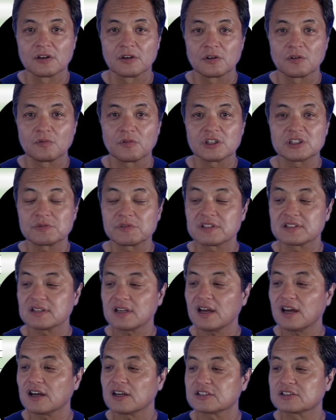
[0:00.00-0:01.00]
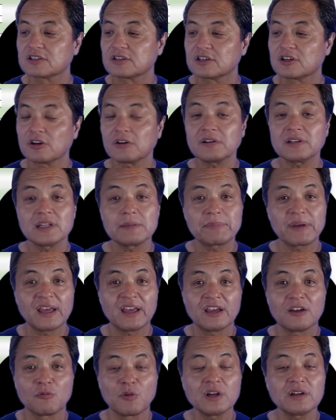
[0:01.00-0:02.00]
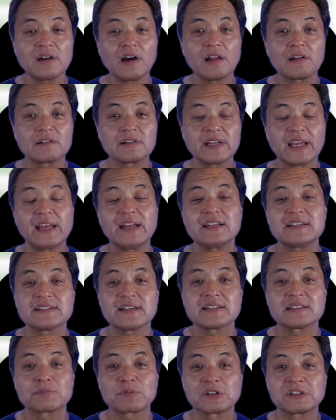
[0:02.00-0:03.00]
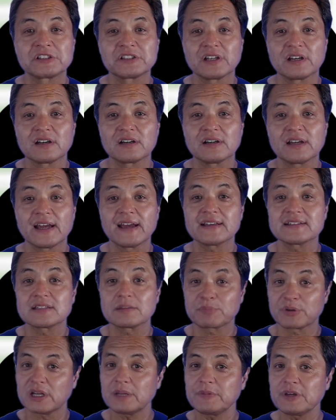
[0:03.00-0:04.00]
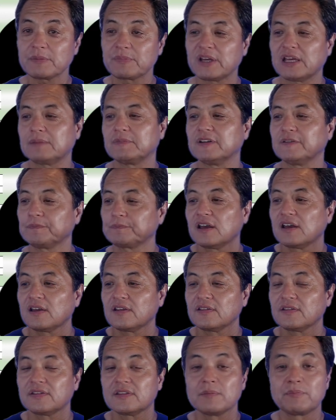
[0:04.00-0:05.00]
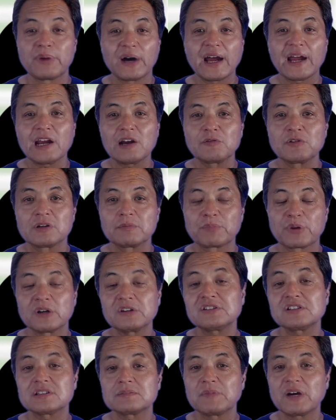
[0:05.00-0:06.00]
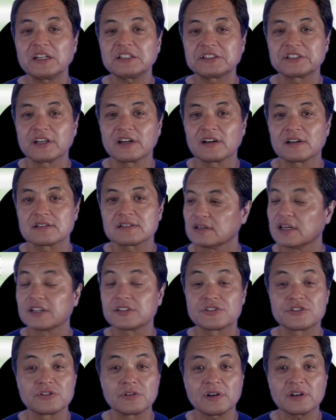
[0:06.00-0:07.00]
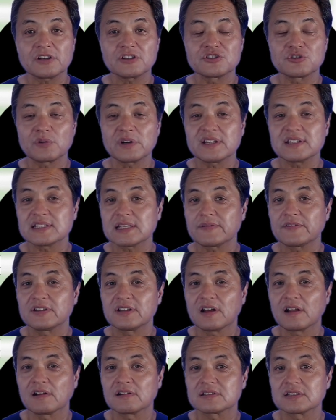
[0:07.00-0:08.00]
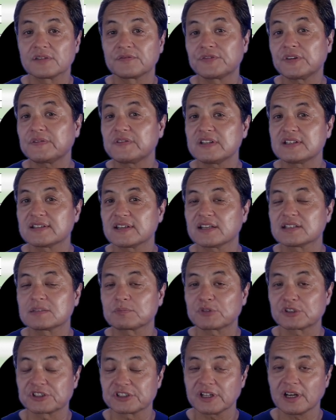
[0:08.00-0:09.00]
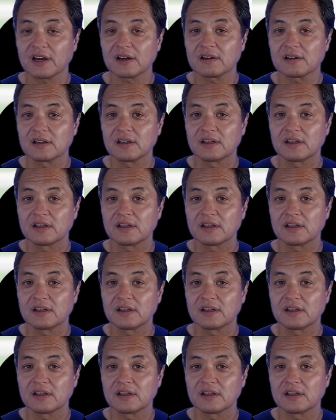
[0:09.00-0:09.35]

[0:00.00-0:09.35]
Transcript: which we saw is currently paying $1.80 per share as the premium payment. The buyer would purchase my shares at $227.50 per share,